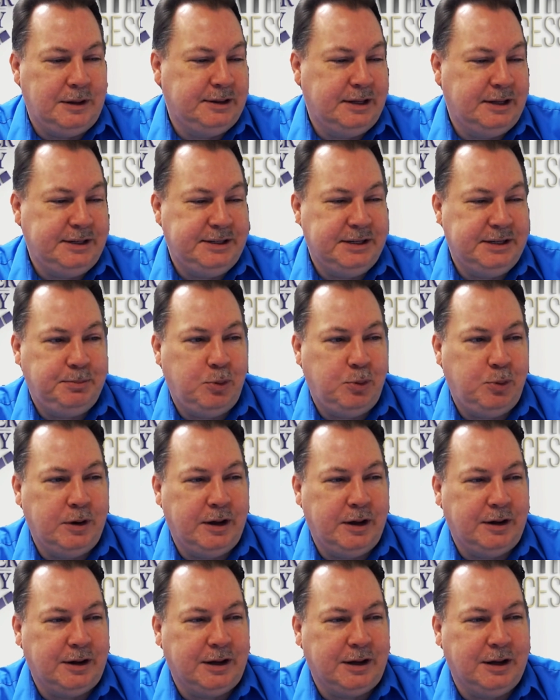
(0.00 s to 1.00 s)
like I said, let's just
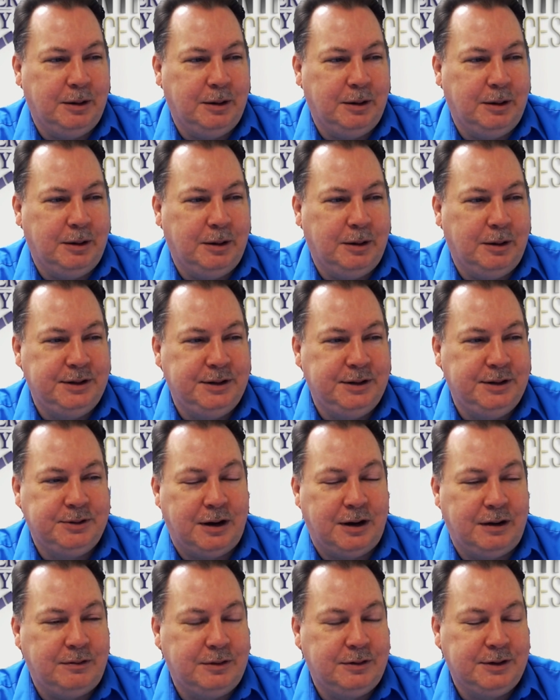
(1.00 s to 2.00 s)
point out a couple of
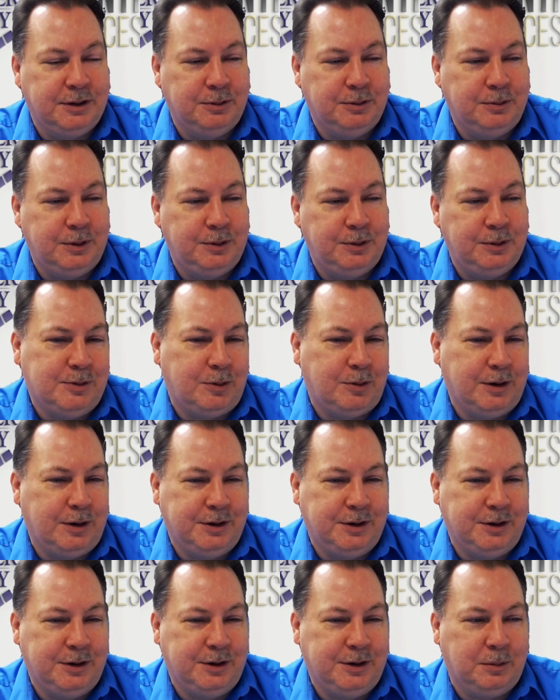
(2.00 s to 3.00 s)
these drivers that Rob's
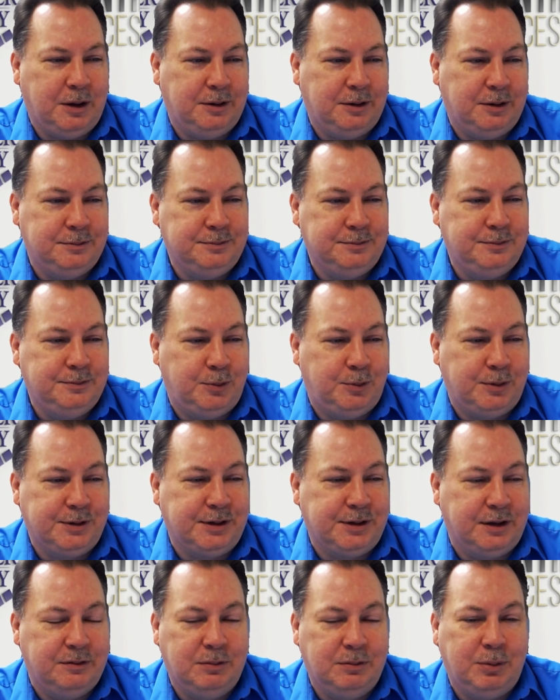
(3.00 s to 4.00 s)
already talking about
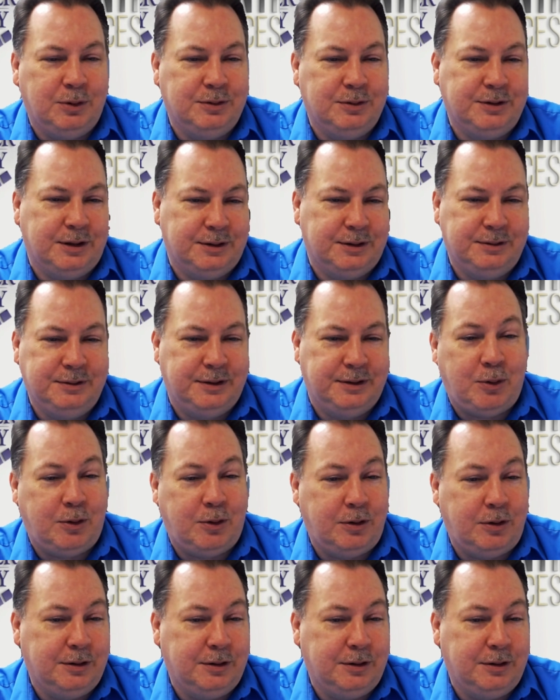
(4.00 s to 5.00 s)
receivables. That
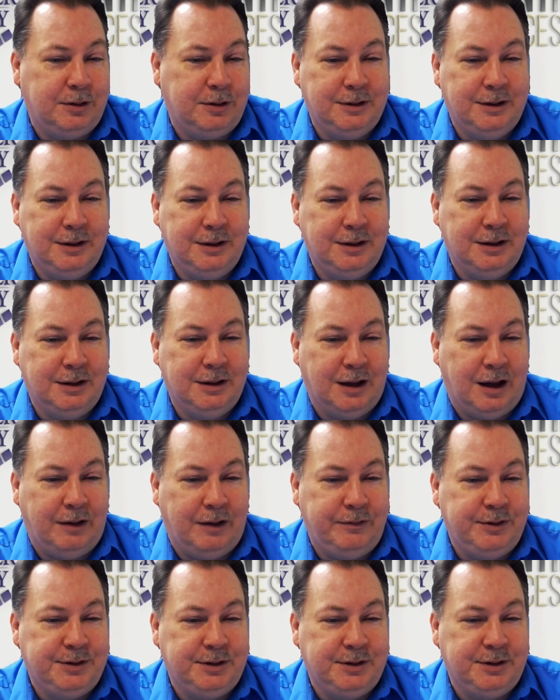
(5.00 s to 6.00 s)
part,
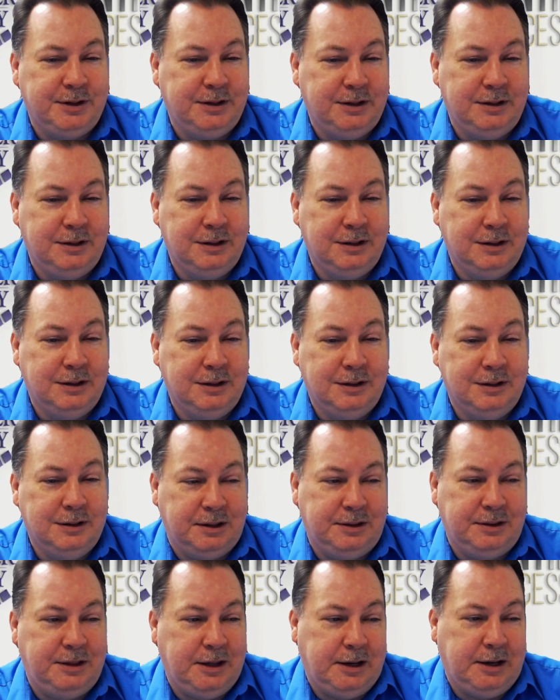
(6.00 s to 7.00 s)
obviously,
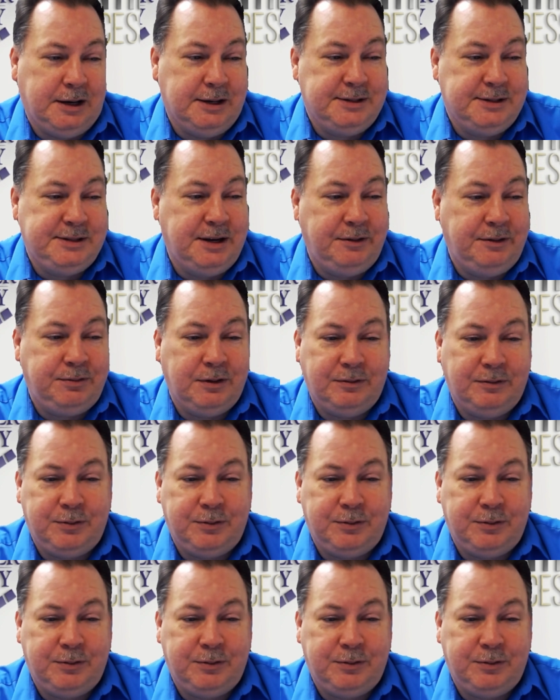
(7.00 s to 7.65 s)
it is